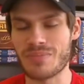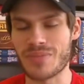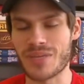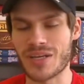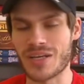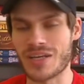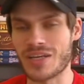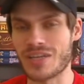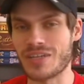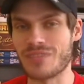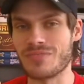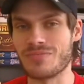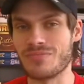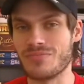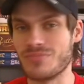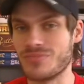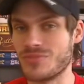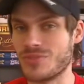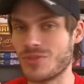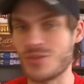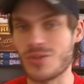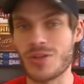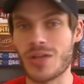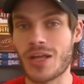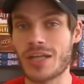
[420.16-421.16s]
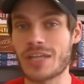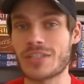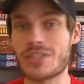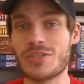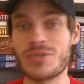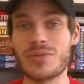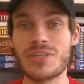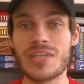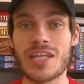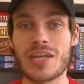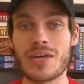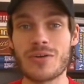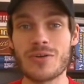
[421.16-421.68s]
but I do like
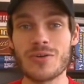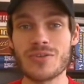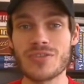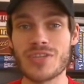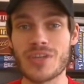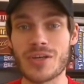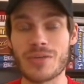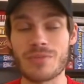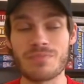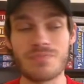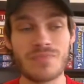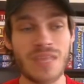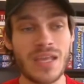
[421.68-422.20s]
doing that also.